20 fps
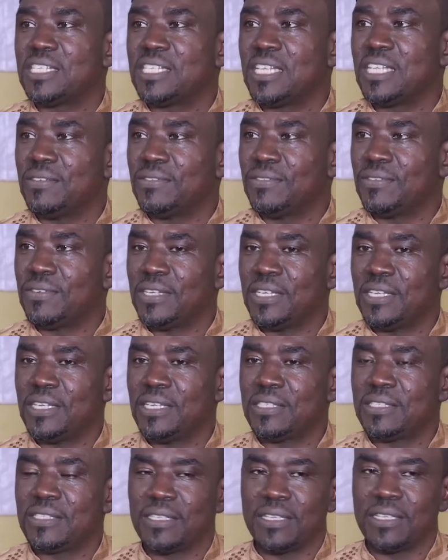itself
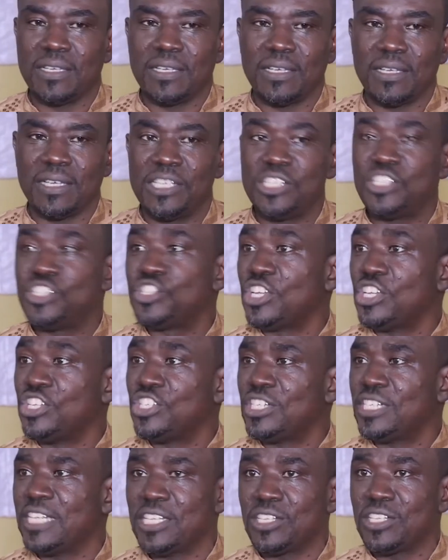is, uh, is
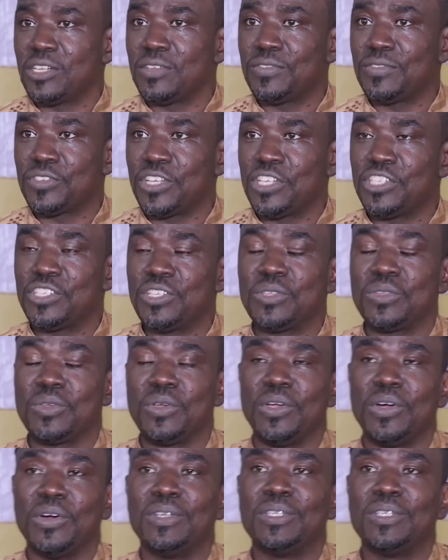changing. There's a lot of changing
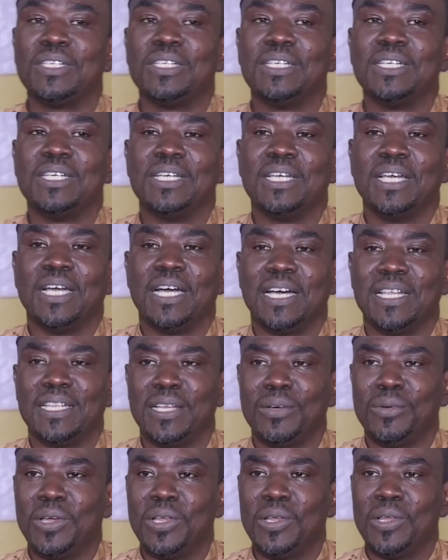going on. And
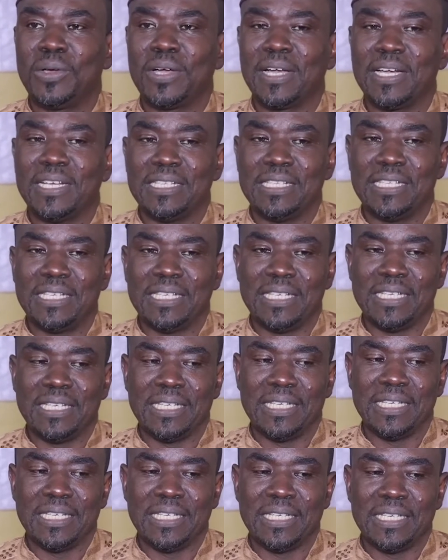then when you look at
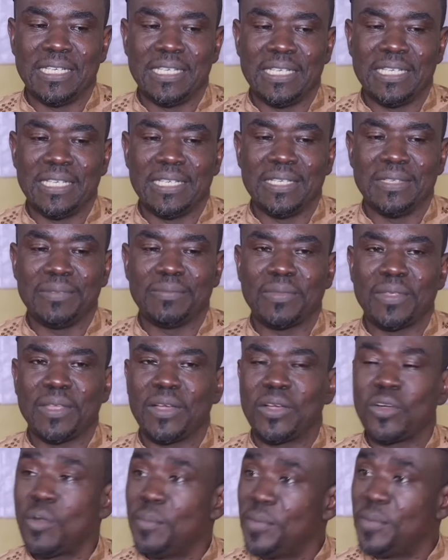the
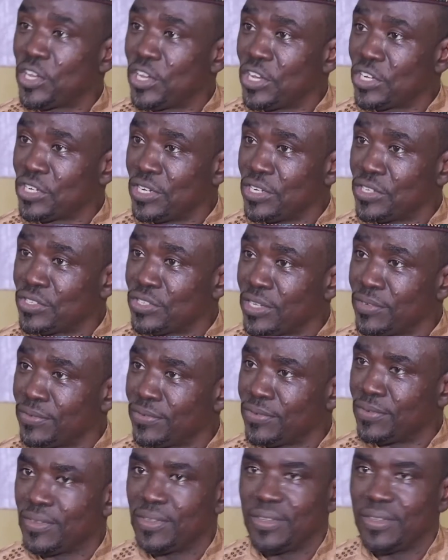communication itself,
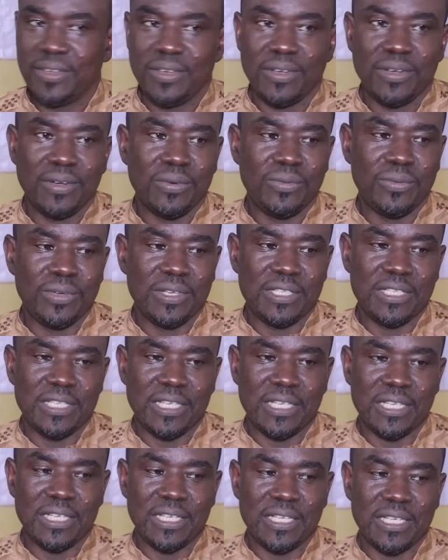with
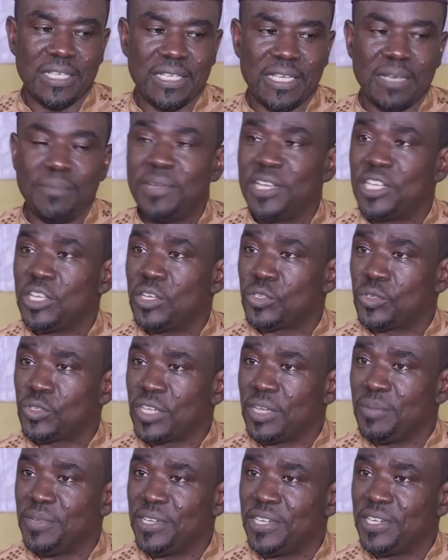the emergence of
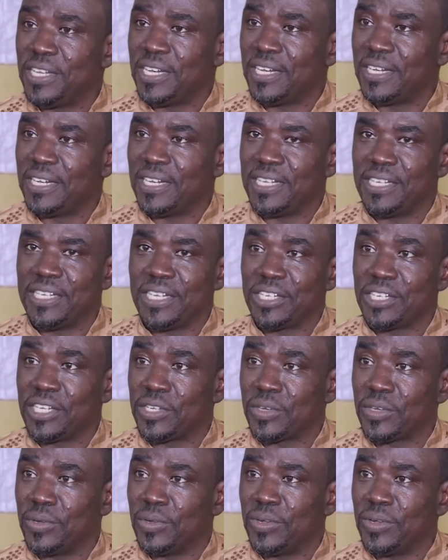social media and digital
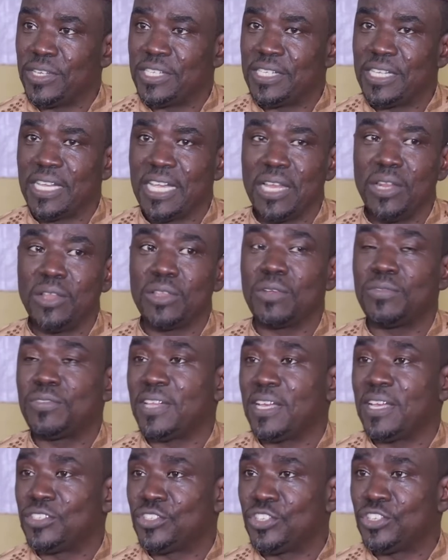technology, a lot of
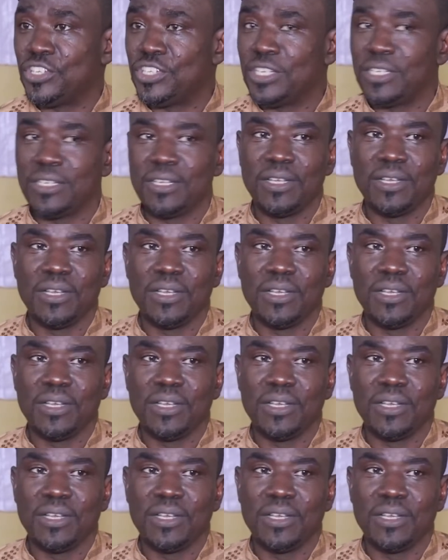things has changed.